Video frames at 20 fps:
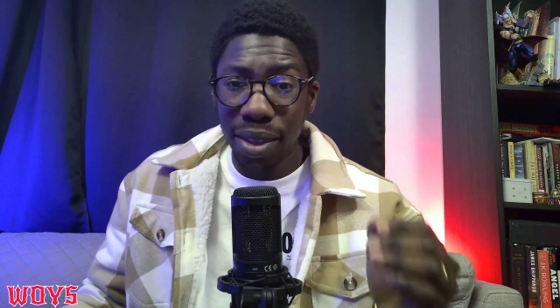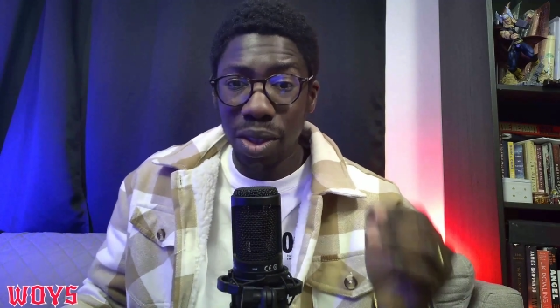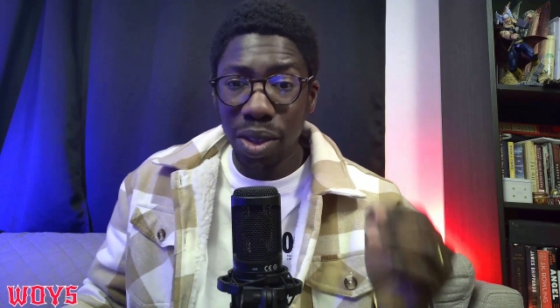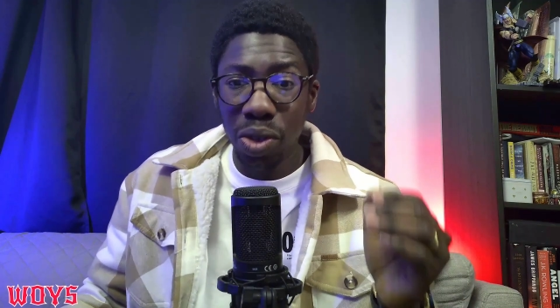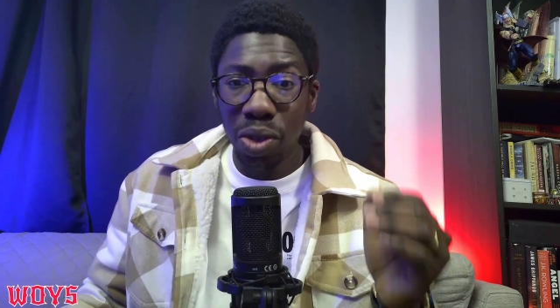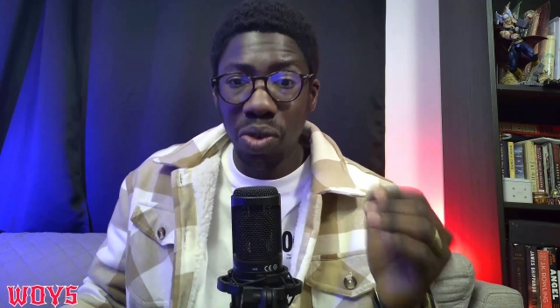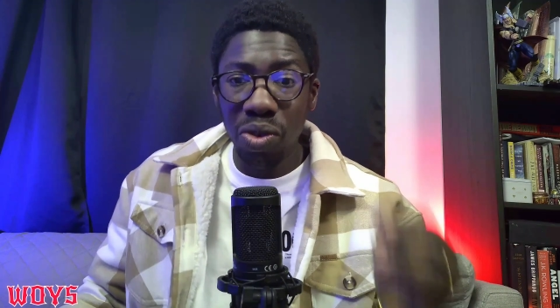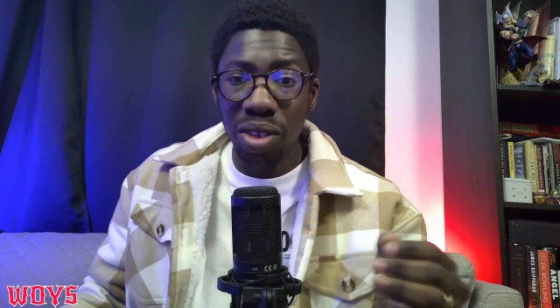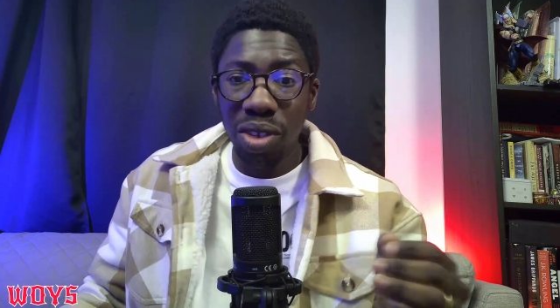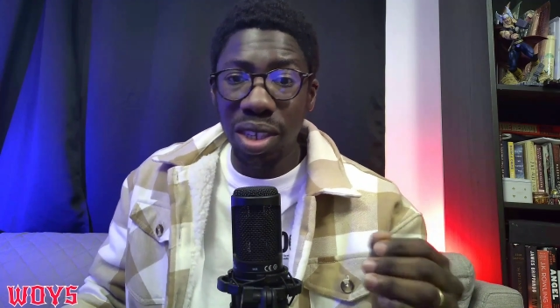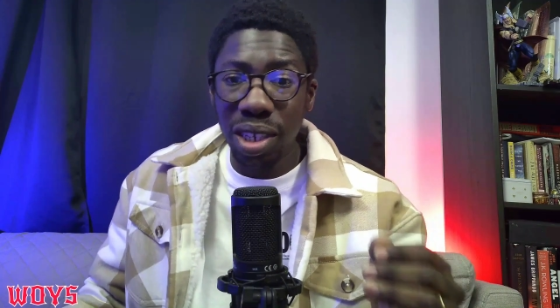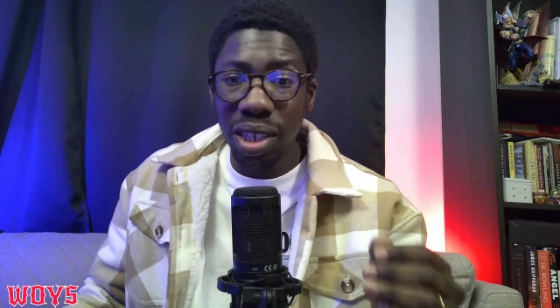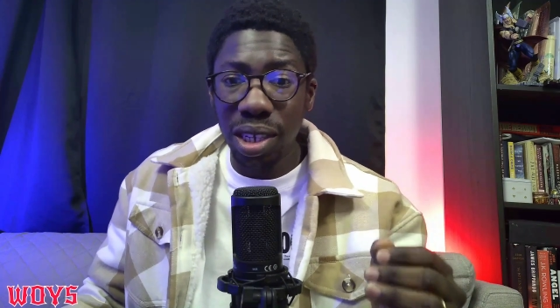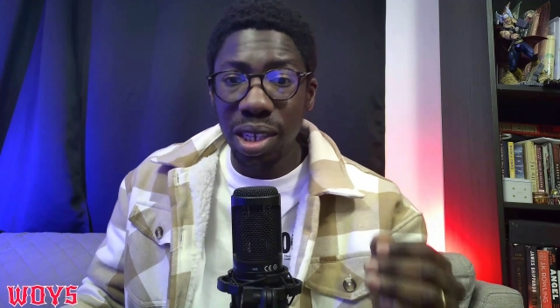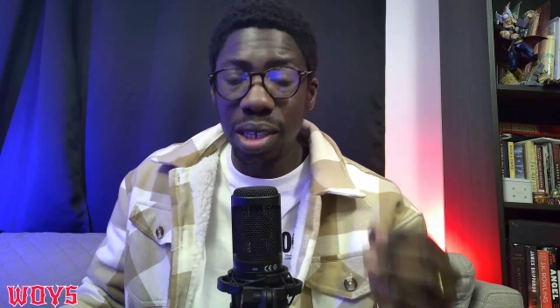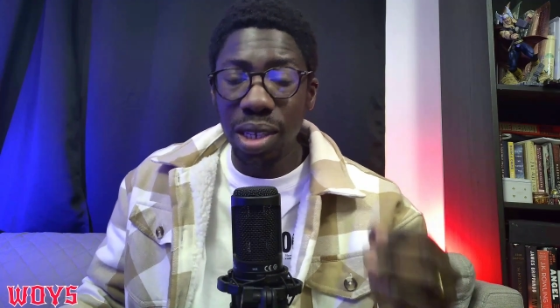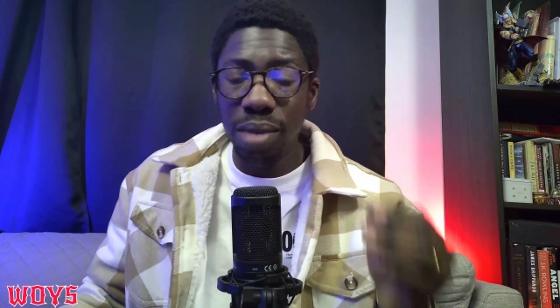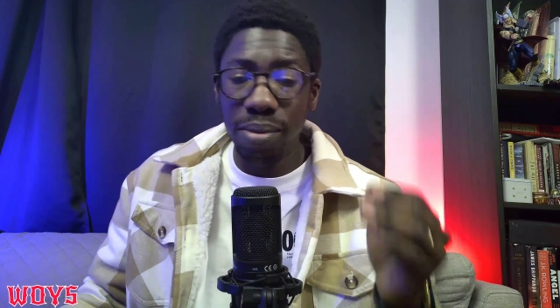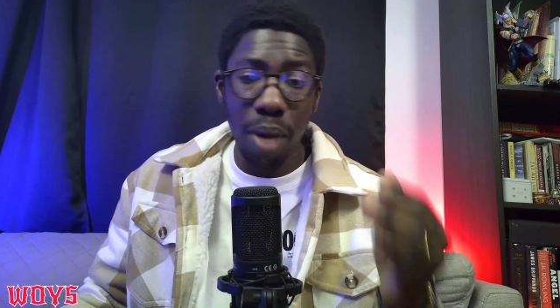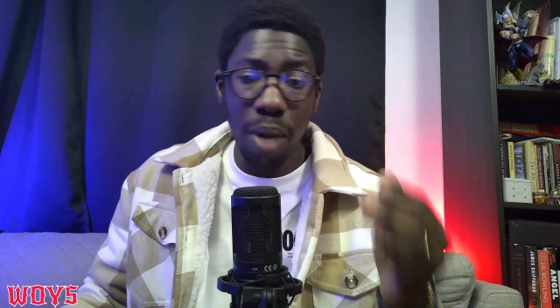to
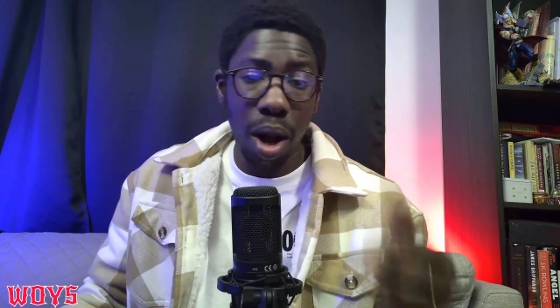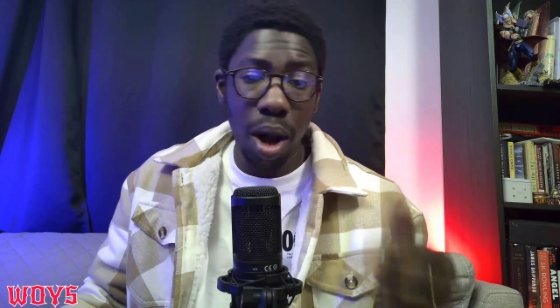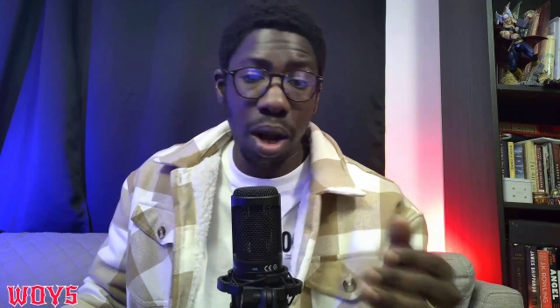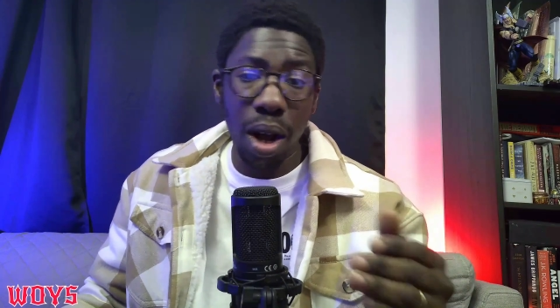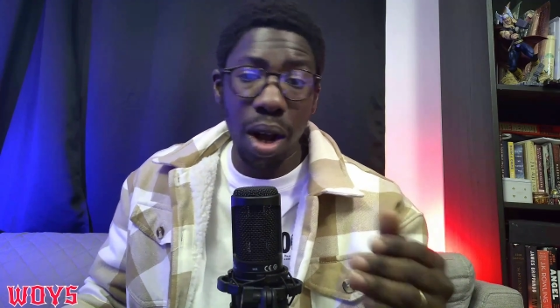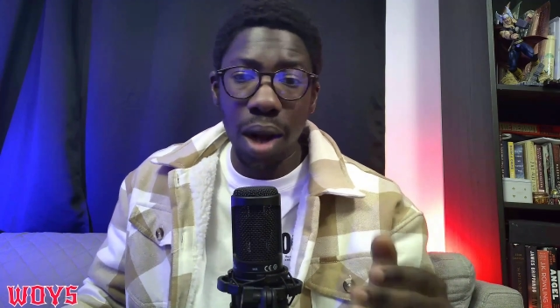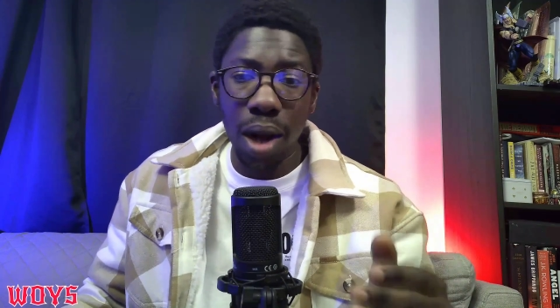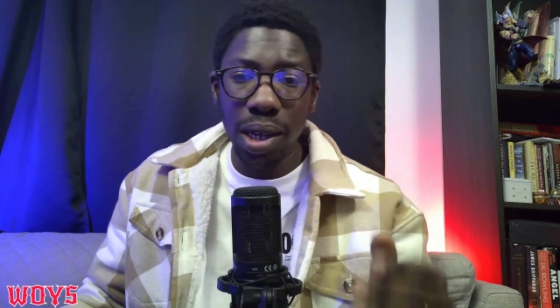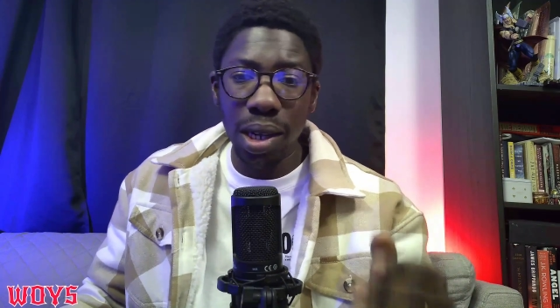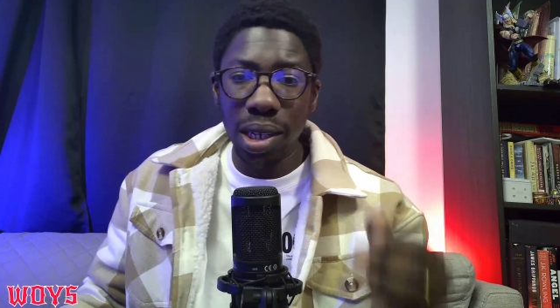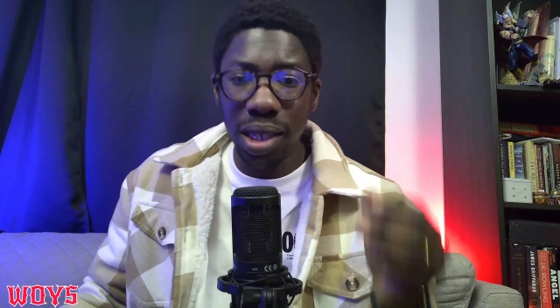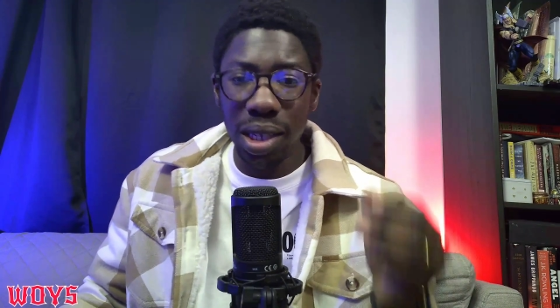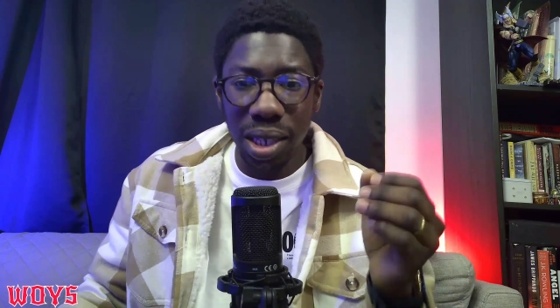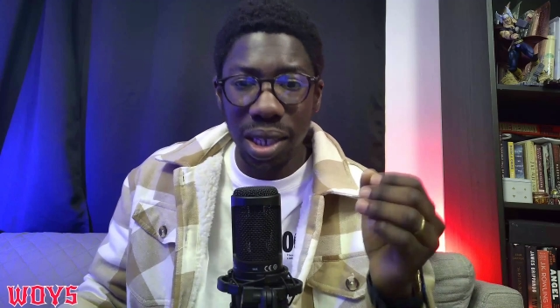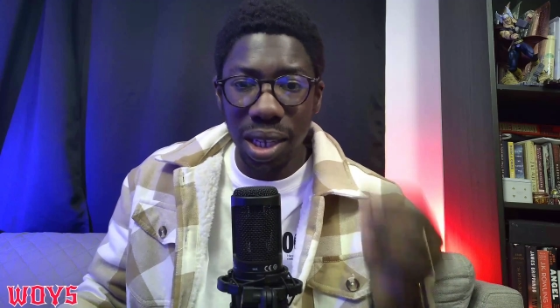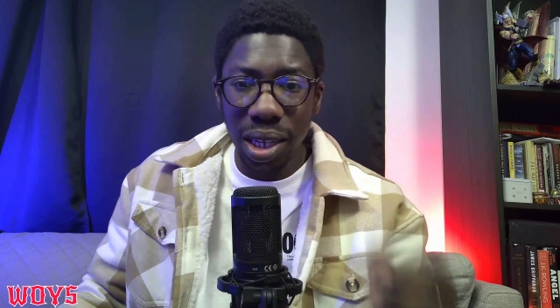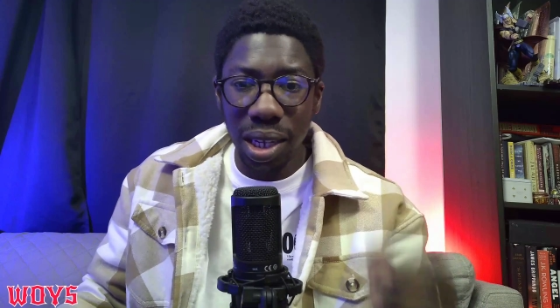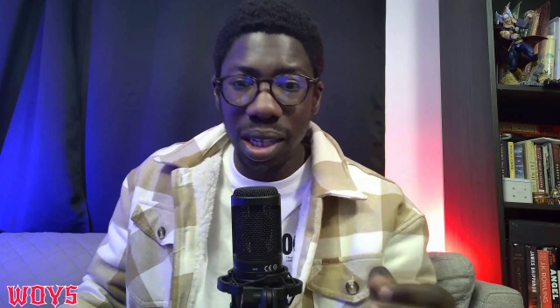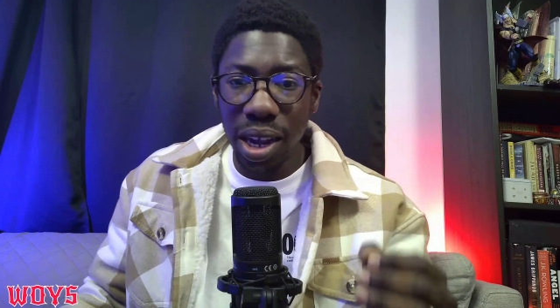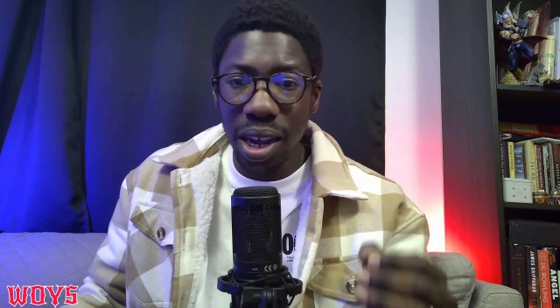see Mark Carney
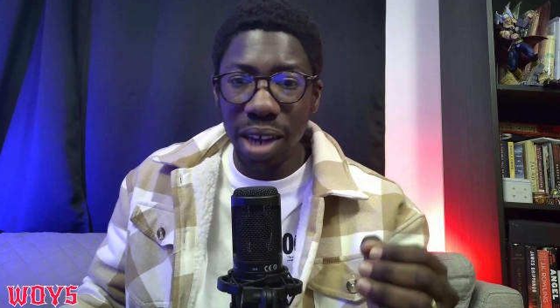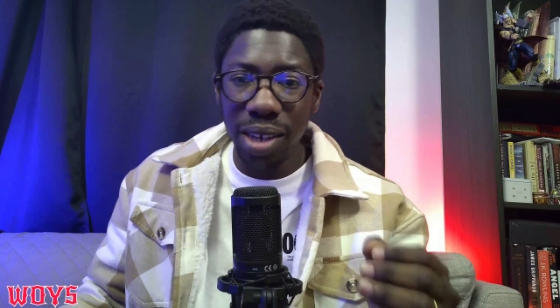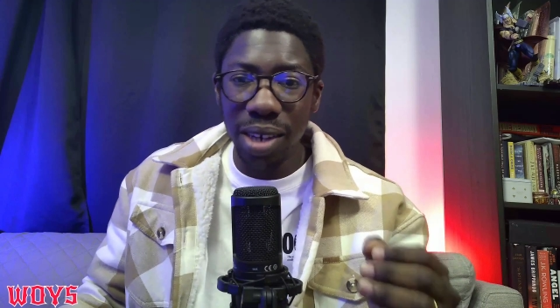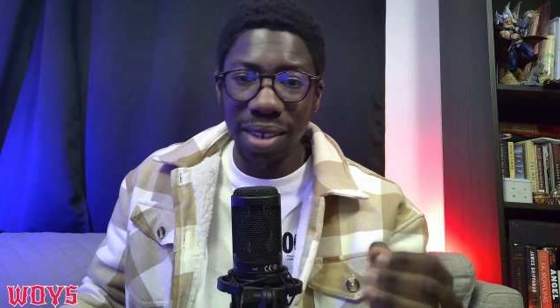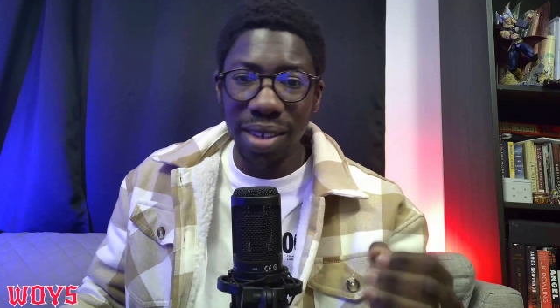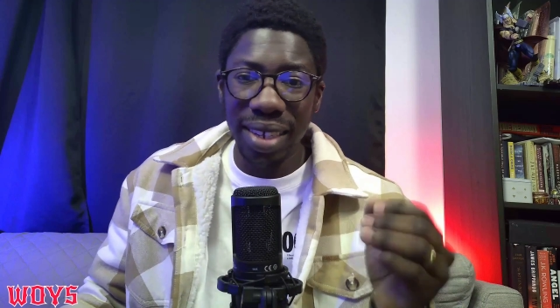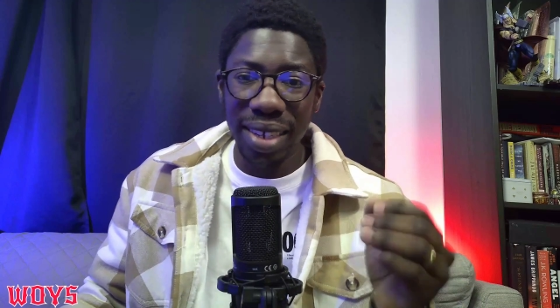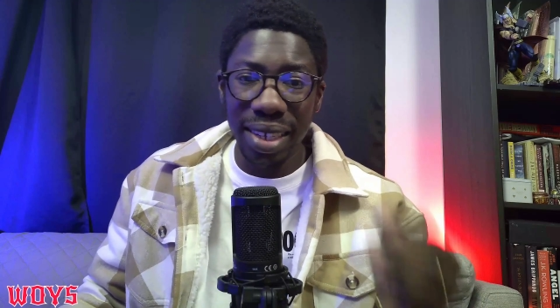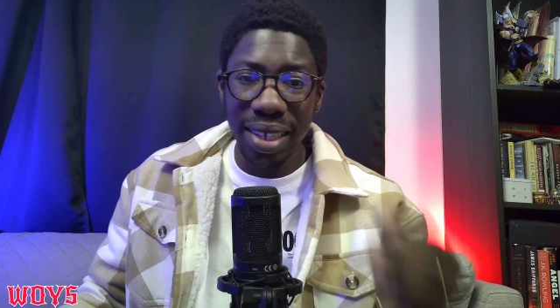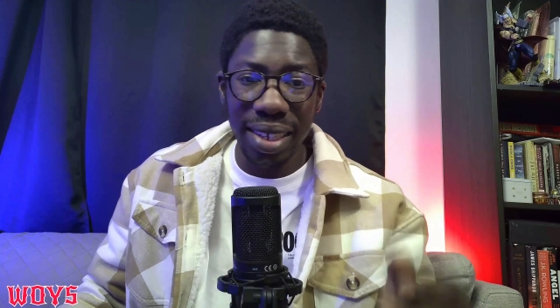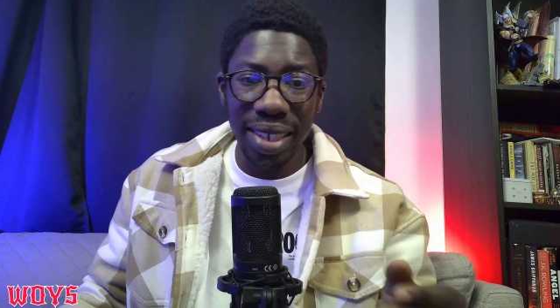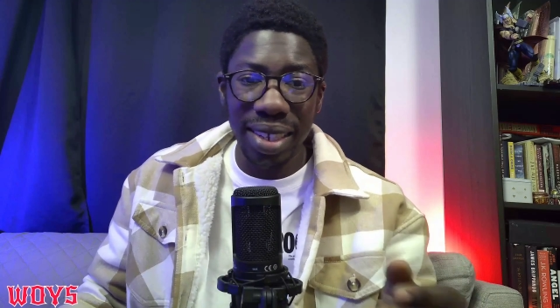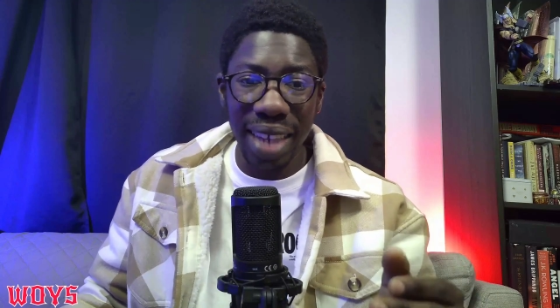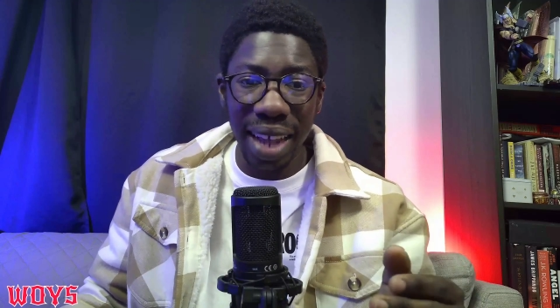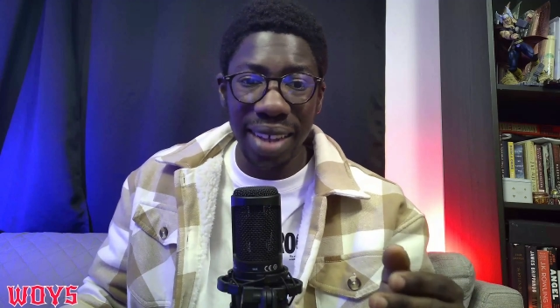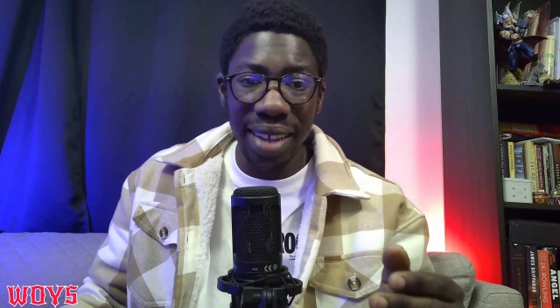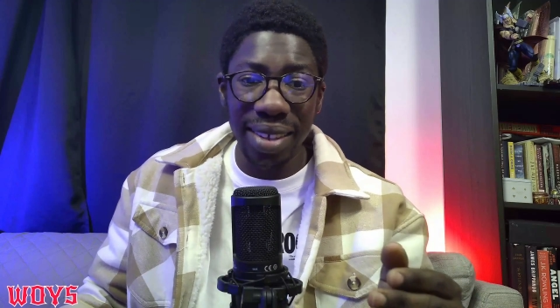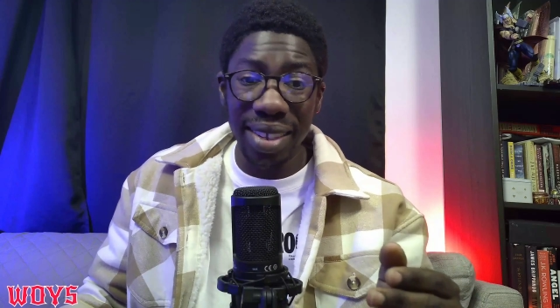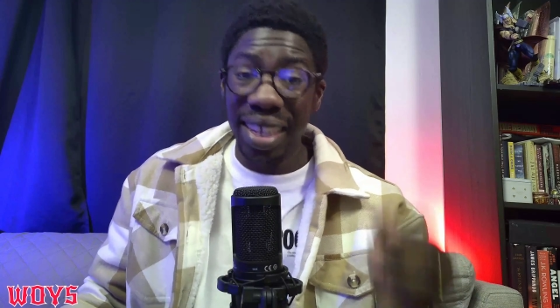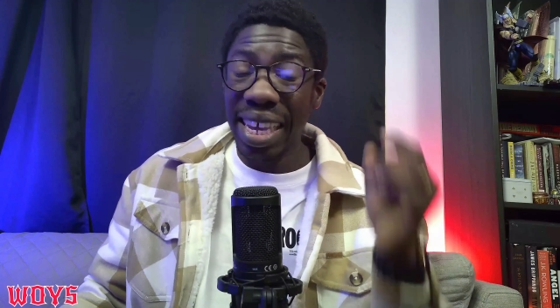declare his
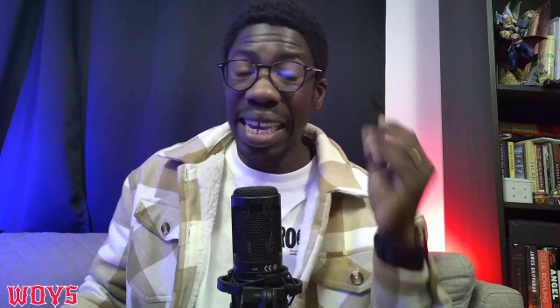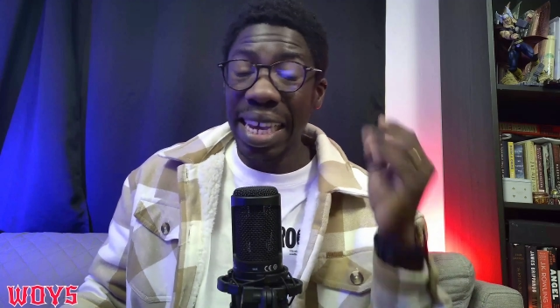intent